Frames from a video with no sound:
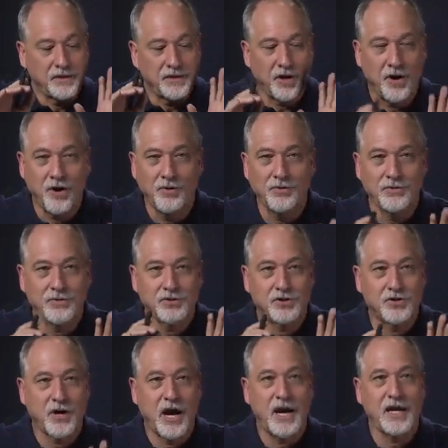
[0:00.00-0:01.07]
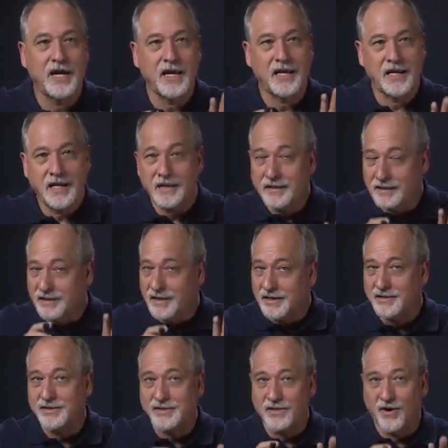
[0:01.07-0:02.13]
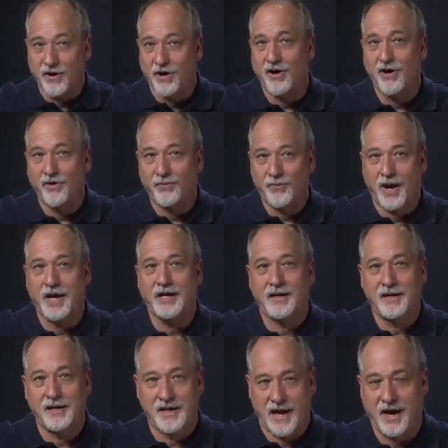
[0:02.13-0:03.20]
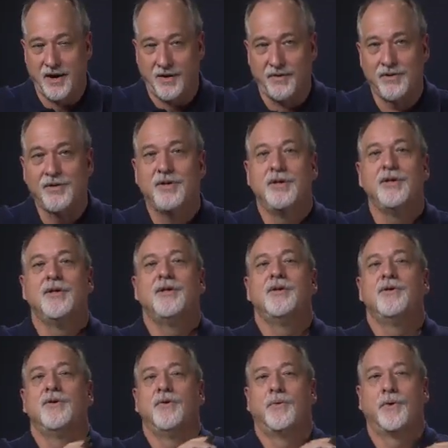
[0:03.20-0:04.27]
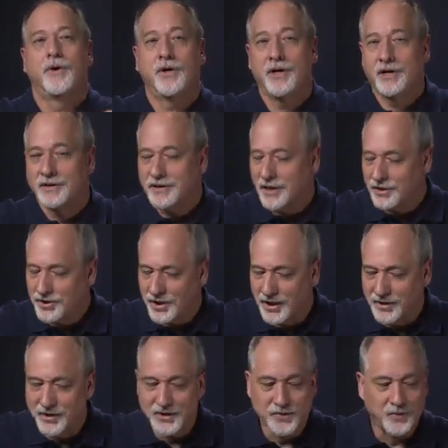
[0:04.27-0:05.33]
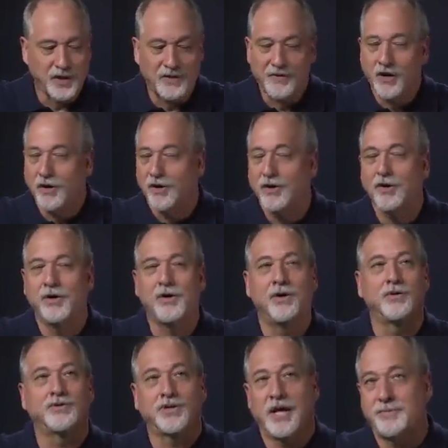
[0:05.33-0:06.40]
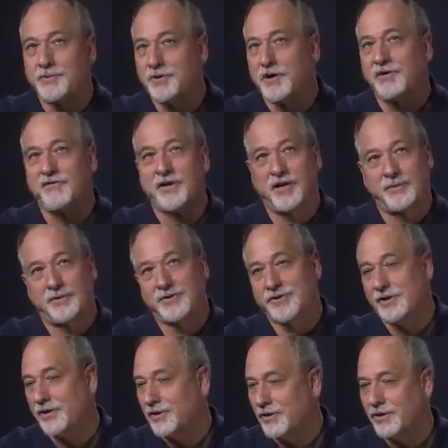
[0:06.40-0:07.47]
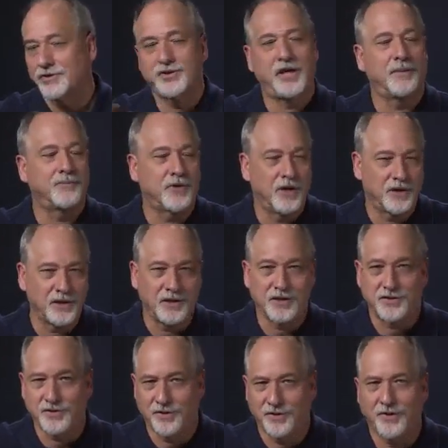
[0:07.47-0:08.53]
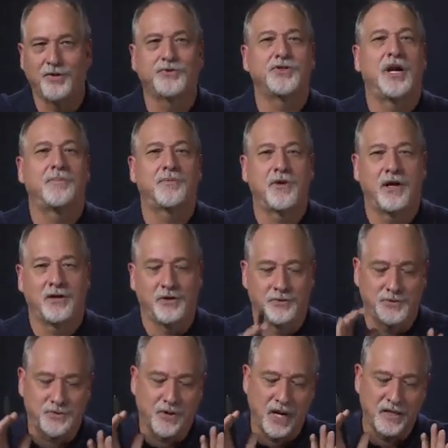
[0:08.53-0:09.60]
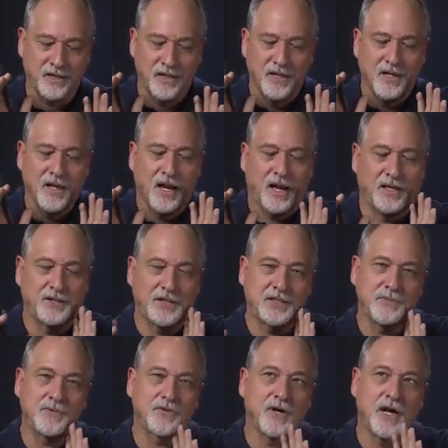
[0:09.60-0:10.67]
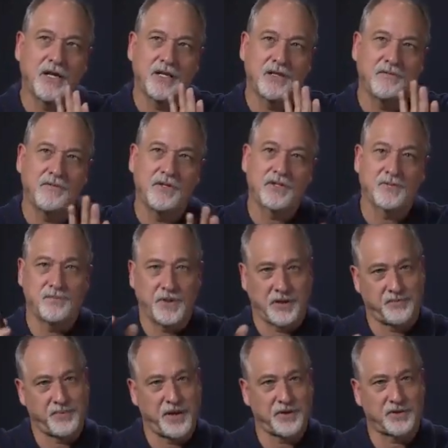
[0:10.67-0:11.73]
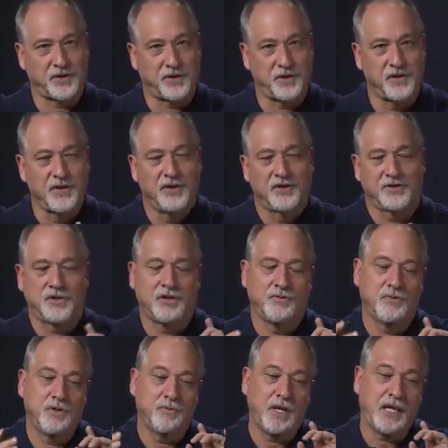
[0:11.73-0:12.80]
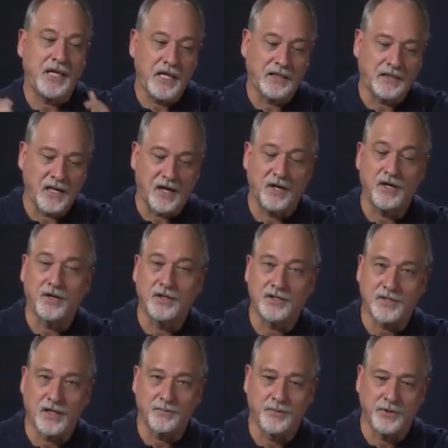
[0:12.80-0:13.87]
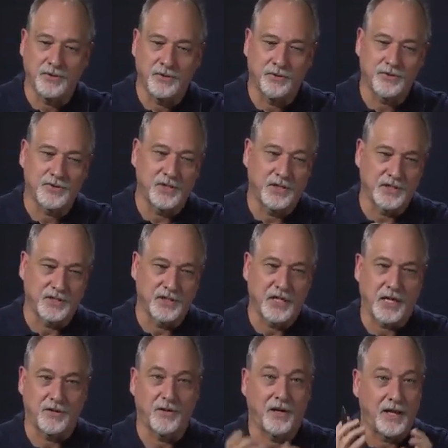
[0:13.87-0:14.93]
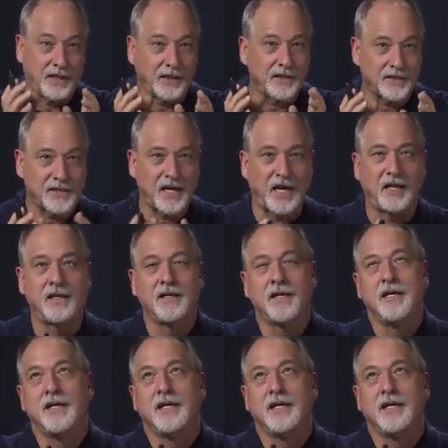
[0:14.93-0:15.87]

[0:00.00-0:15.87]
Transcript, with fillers: Don't try to get this all right now. We're going to touch on this. We got a whole chapter on variables and a whole chapter on conditional, a whole chapter on loops, right? I just am trying to give you this big picture so that when we get there, you can start putting those things together. And like I said,